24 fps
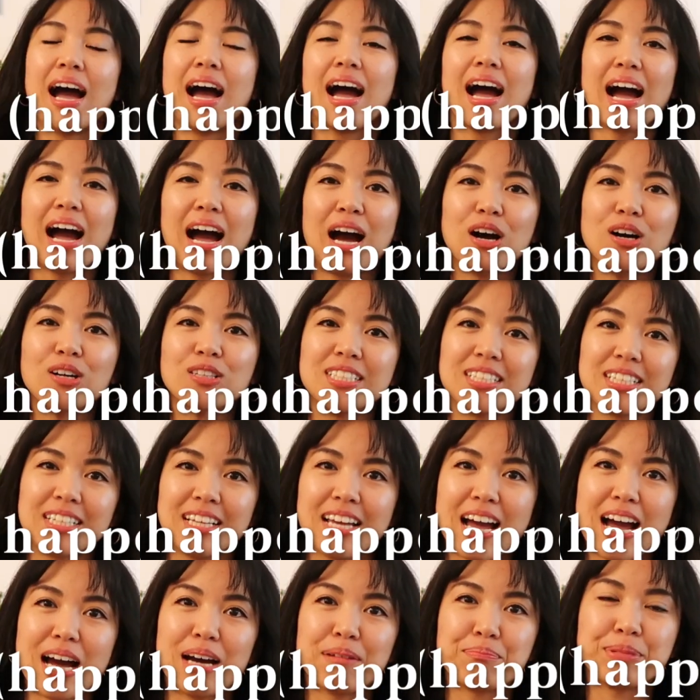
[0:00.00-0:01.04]
How did it
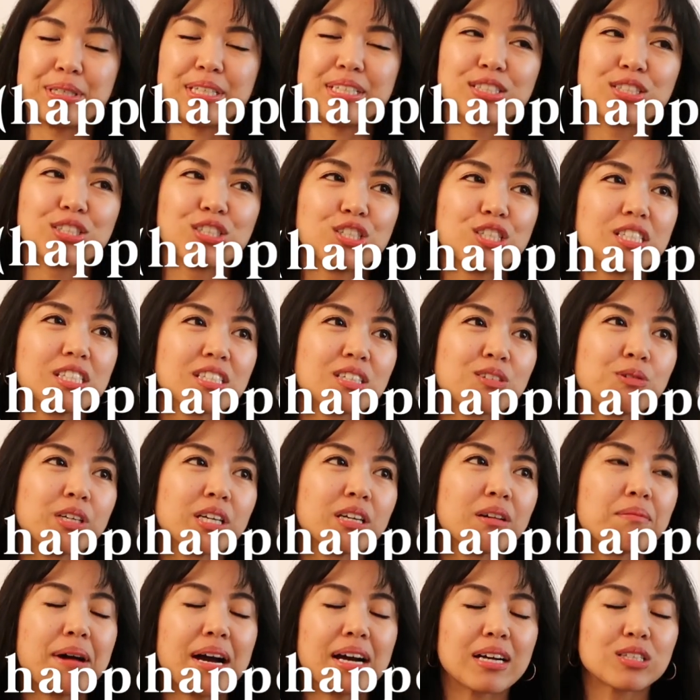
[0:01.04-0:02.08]
happen? So just a
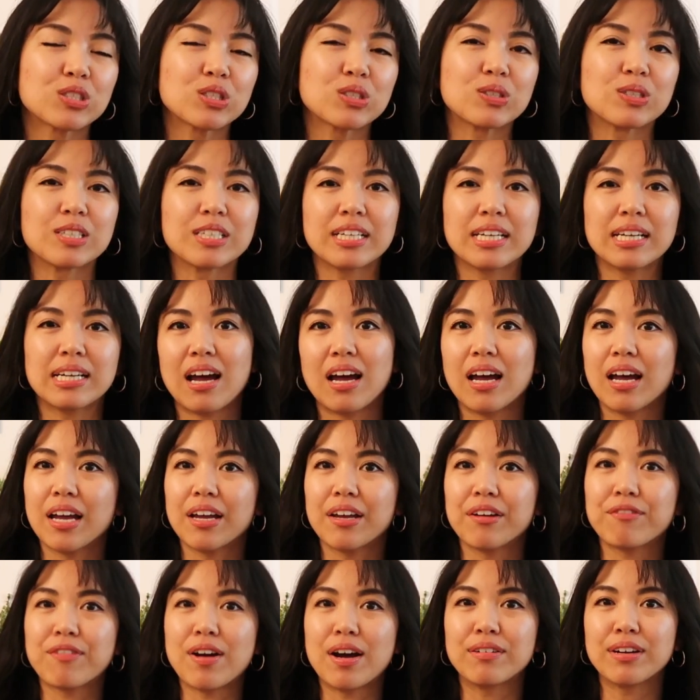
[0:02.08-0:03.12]
quick backstory.
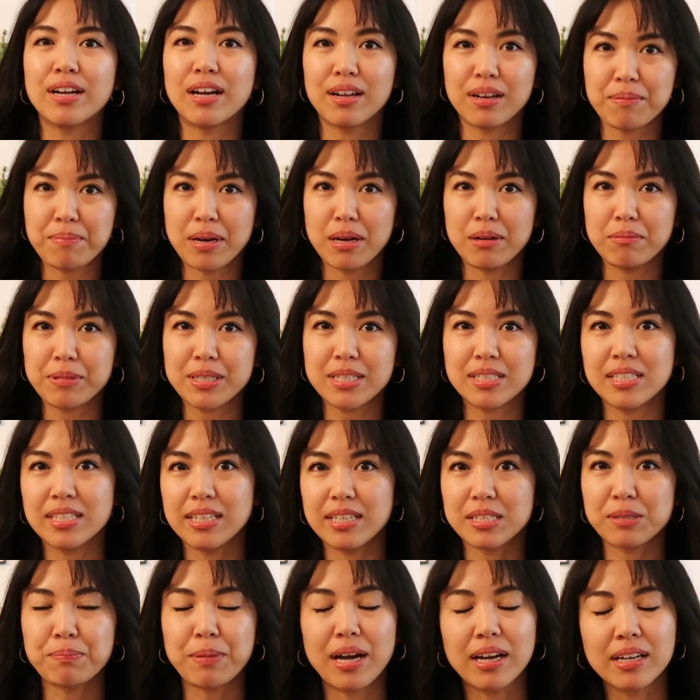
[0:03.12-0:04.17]
I found out about B T
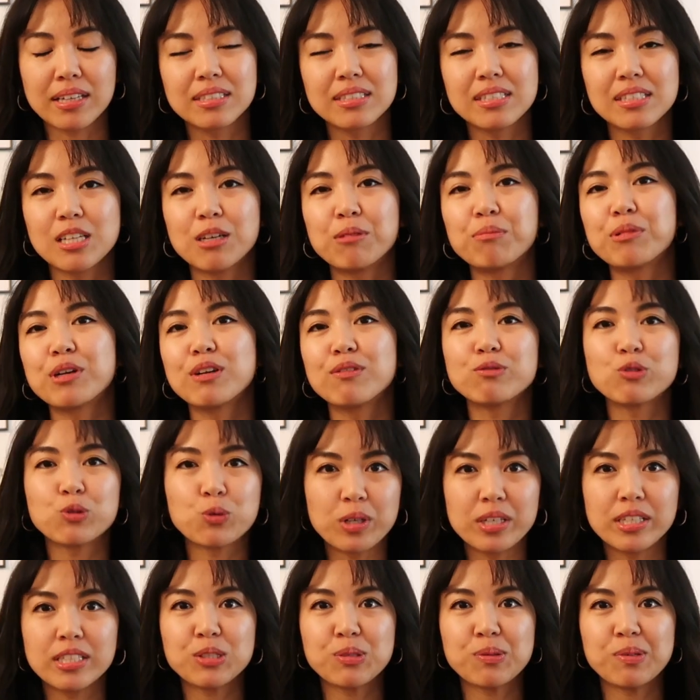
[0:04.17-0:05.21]
S back in December of
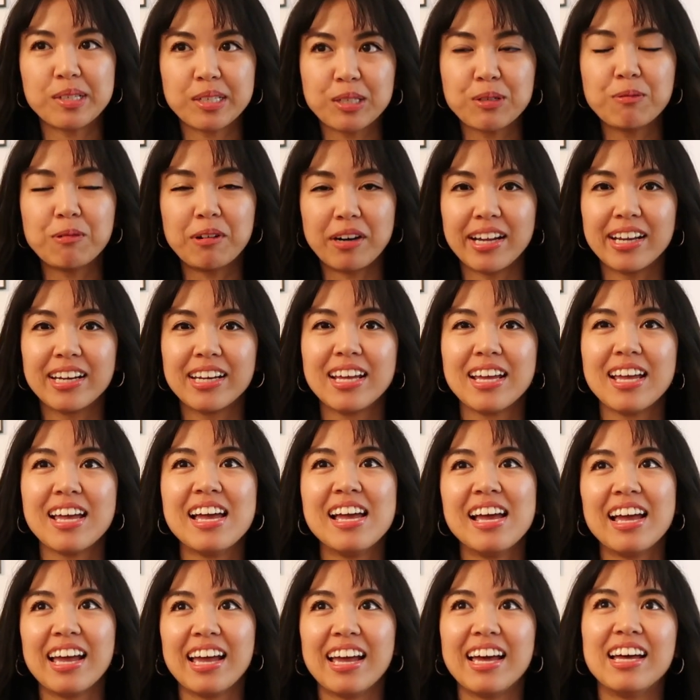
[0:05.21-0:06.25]
twenty twenty-one,
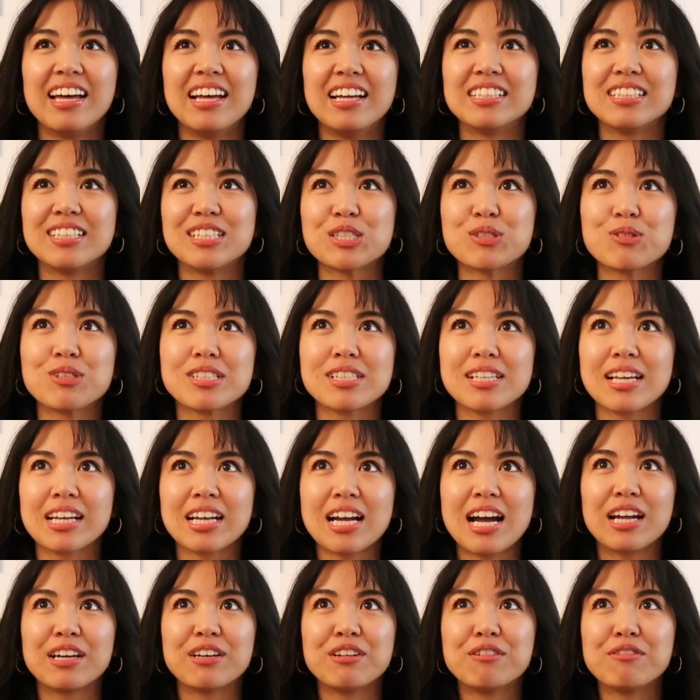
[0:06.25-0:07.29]
and this was like
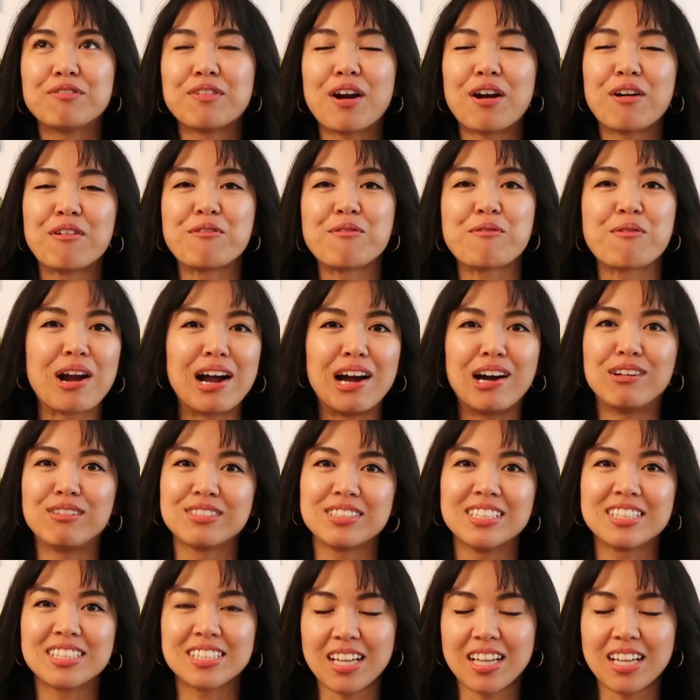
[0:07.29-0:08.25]
kind of around the